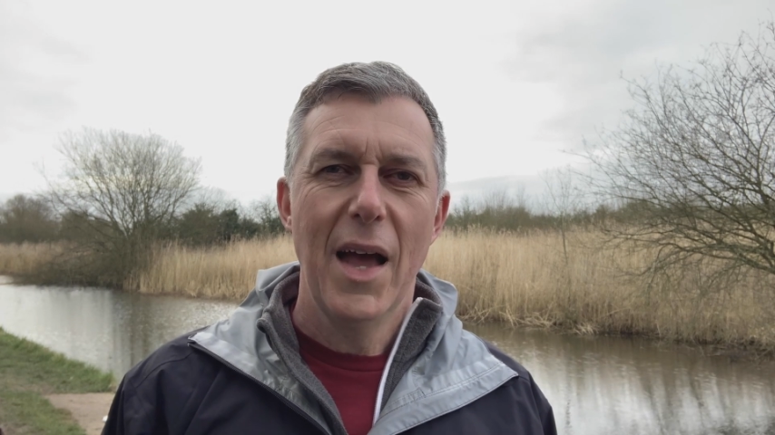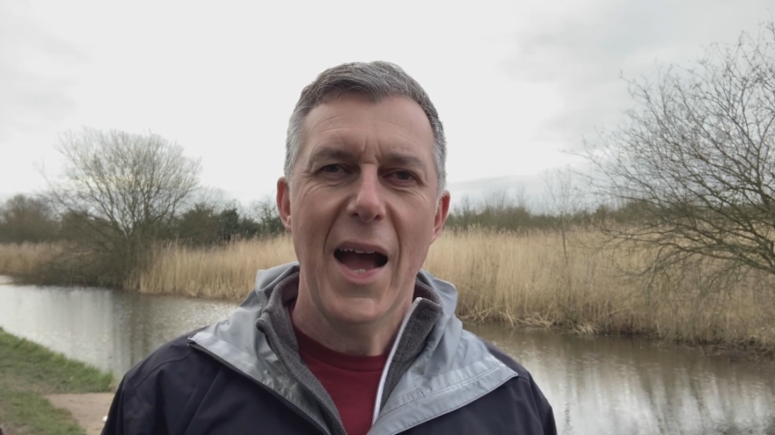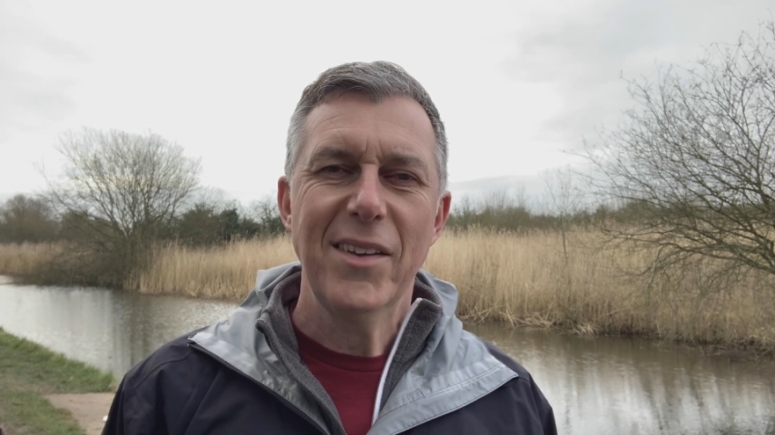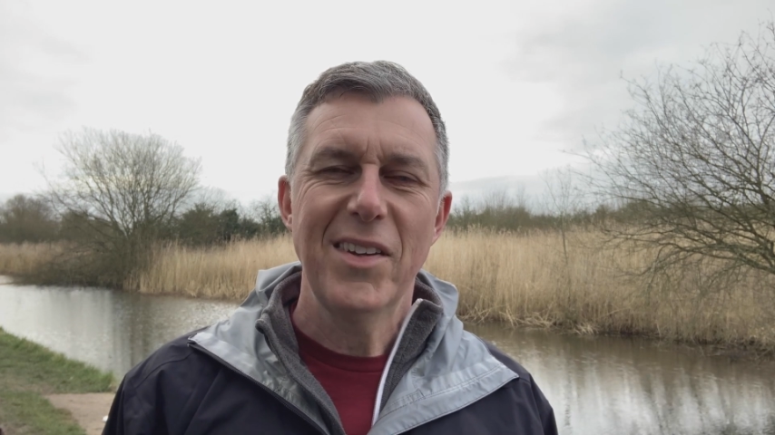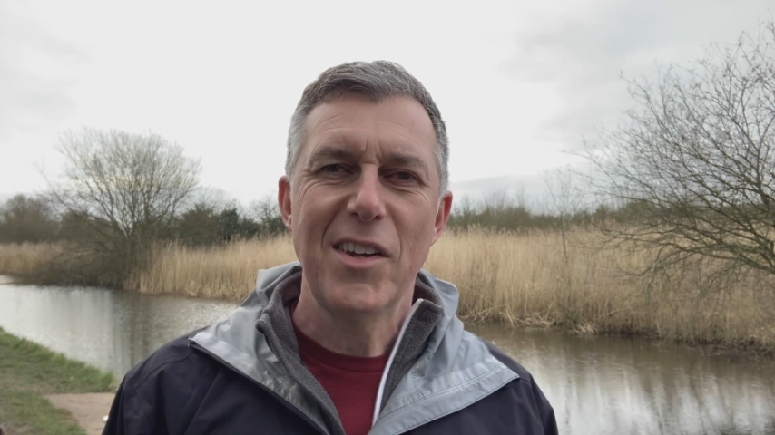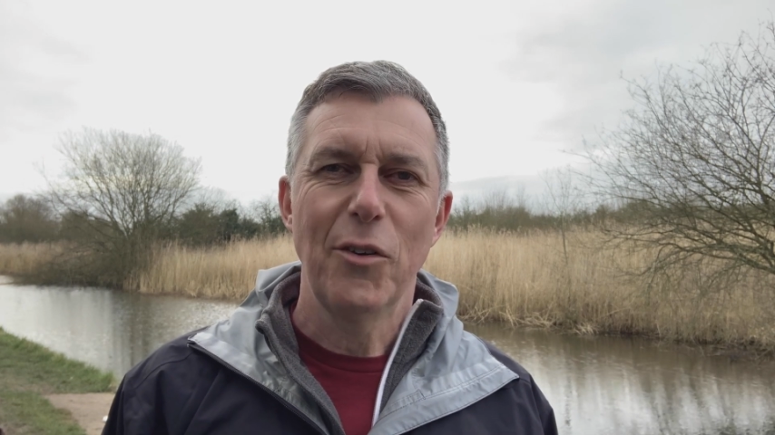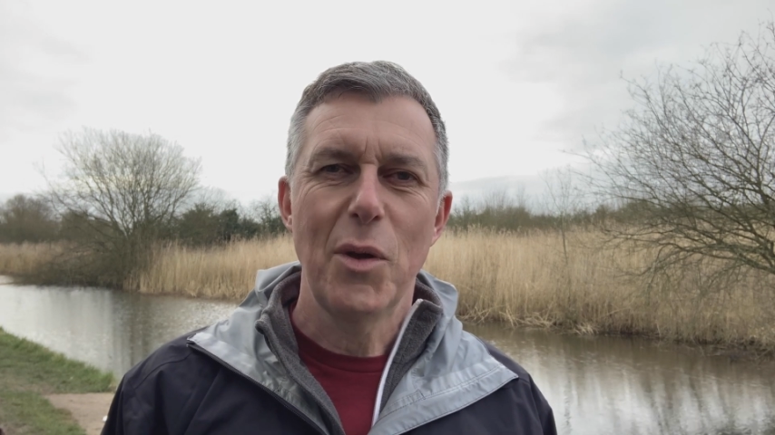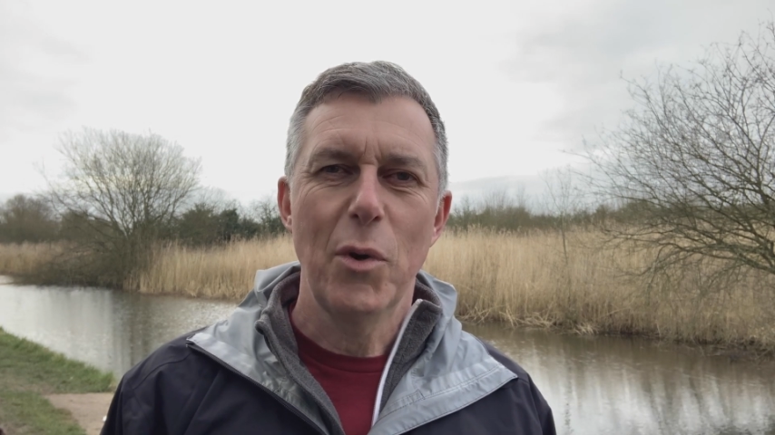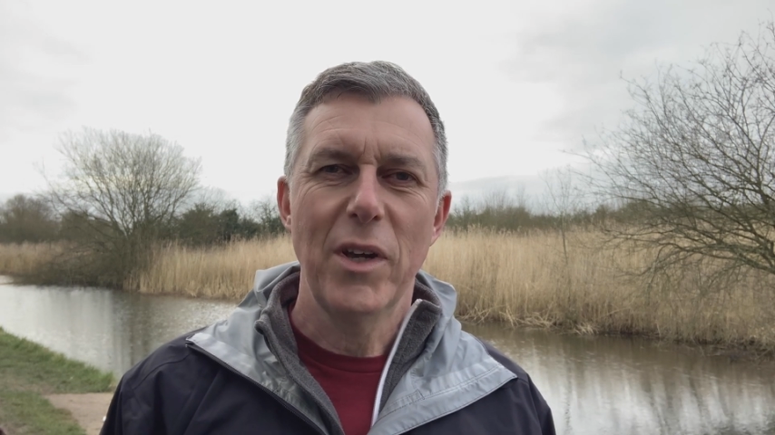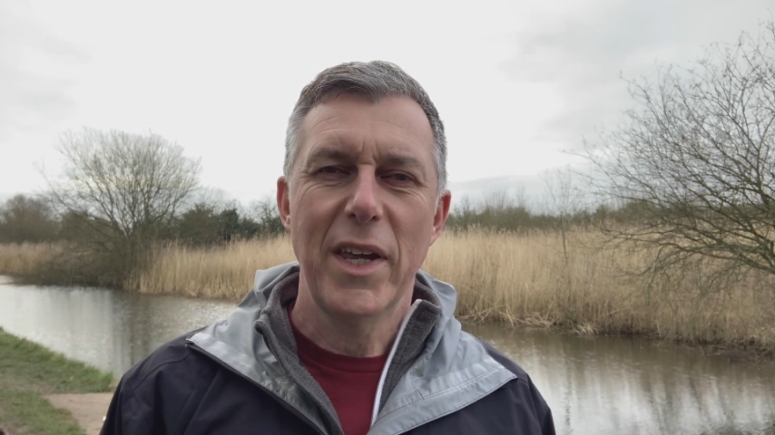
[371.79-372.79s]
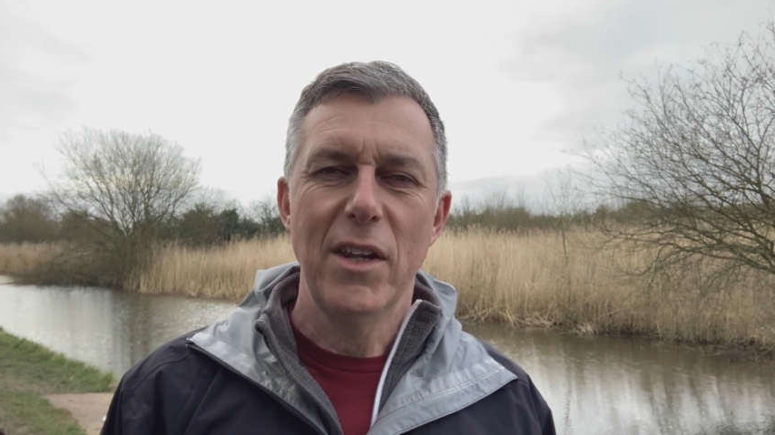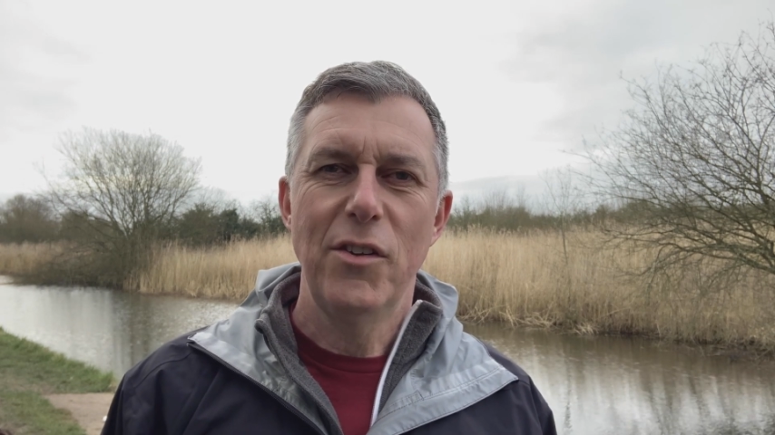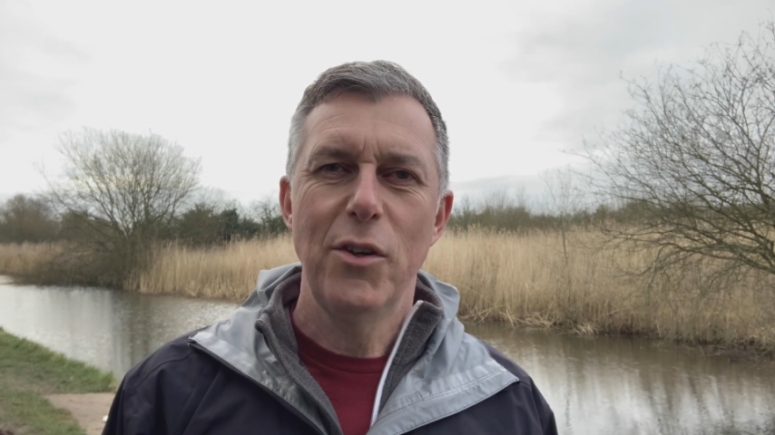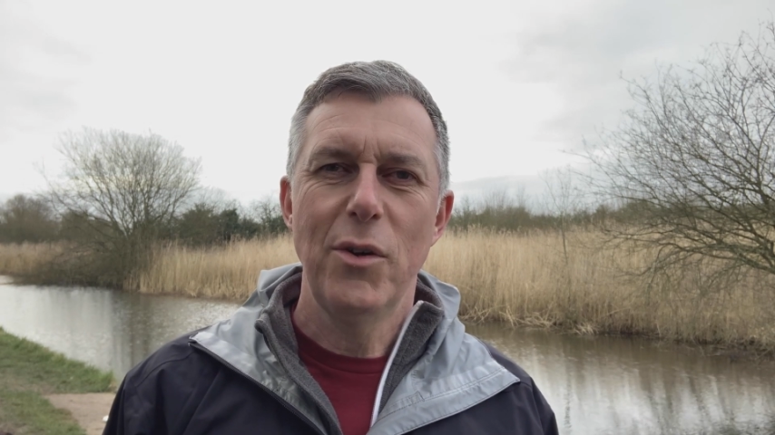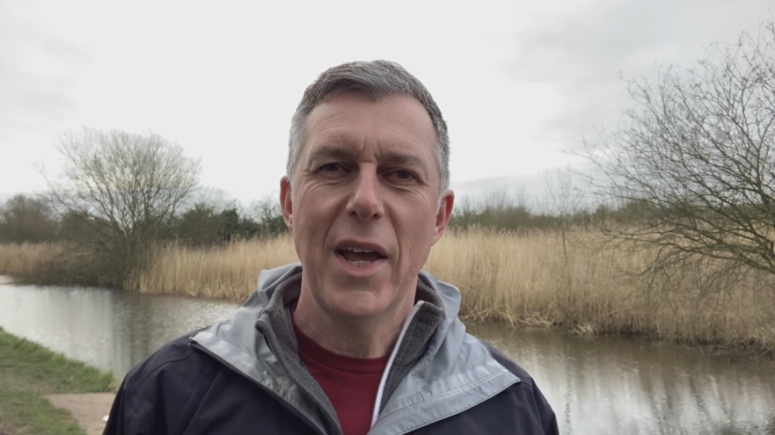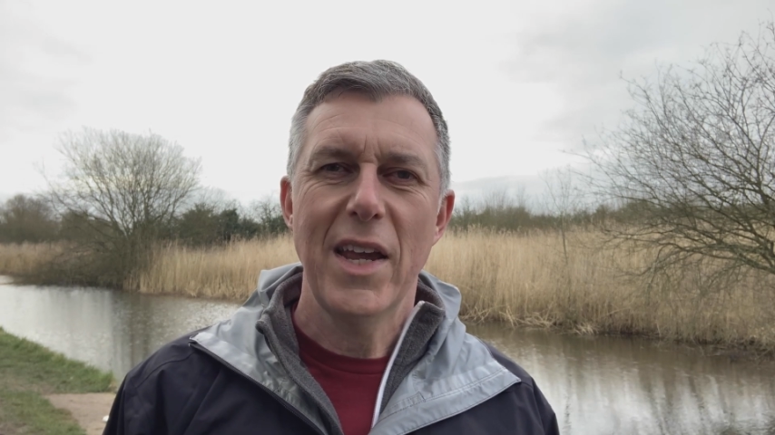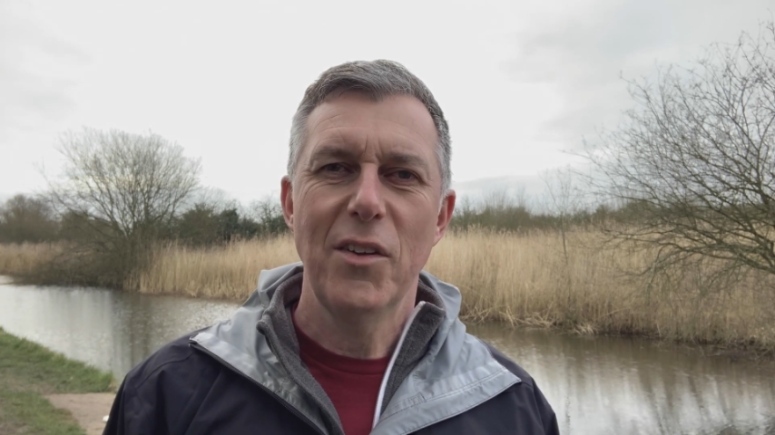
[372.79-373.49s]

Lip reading: Anthony's only working 2 days